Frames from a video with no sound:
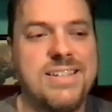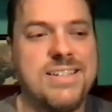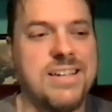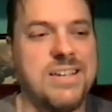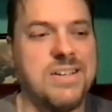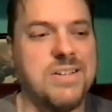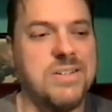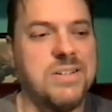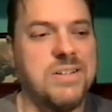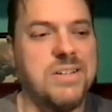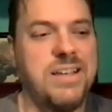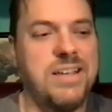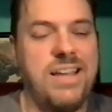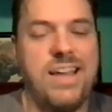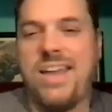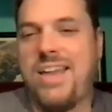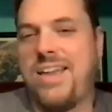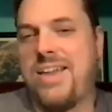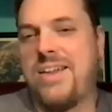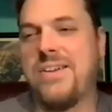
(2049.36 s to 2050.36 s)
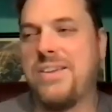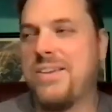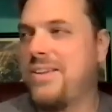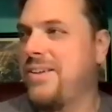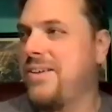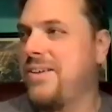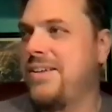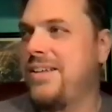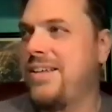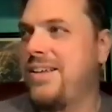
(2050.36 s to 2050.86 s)
It's like, hey,
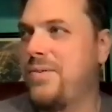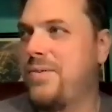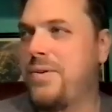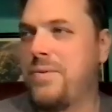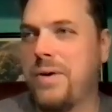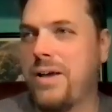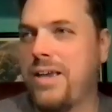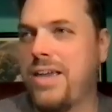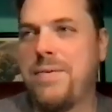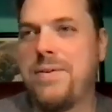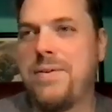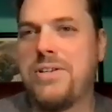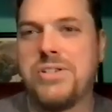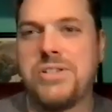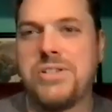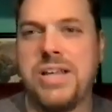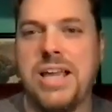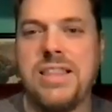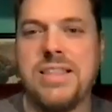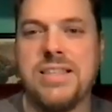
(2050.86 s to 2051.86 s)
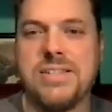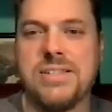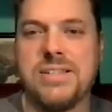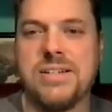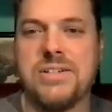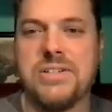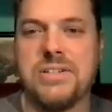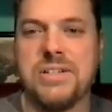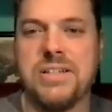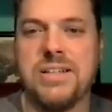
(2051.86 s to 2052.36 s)
why can't we just take this
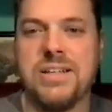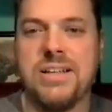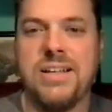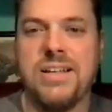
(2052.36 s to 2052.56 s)
energy?